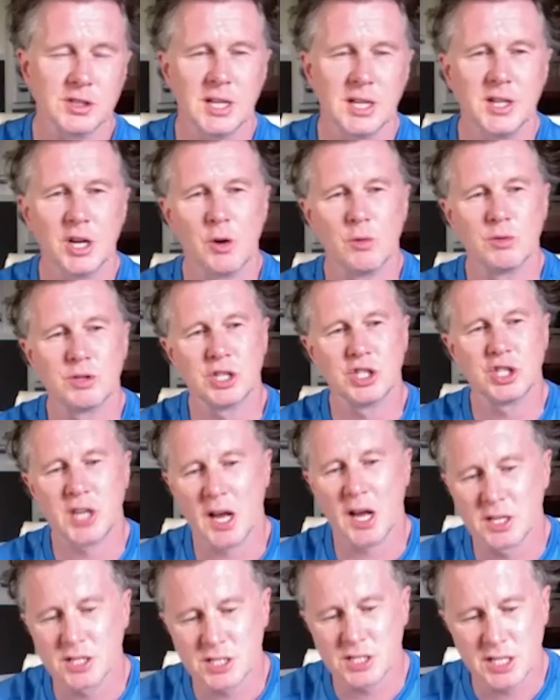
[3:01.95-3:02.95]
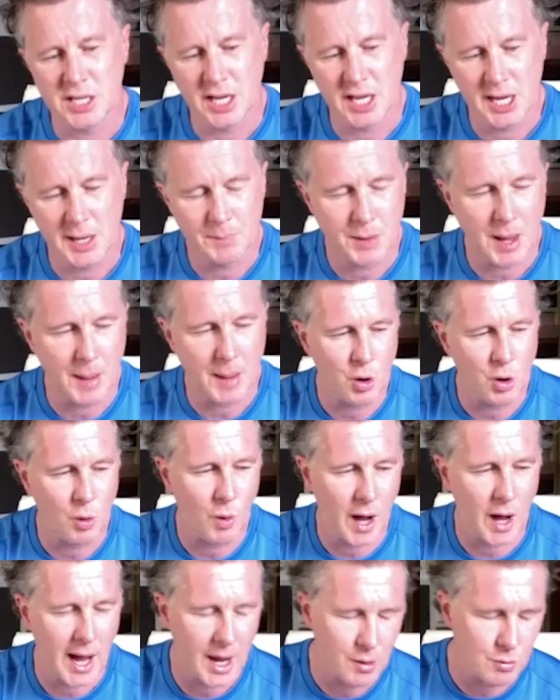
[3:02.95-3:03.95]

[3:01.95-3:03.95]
And then they go to Chelsea and keep quiet.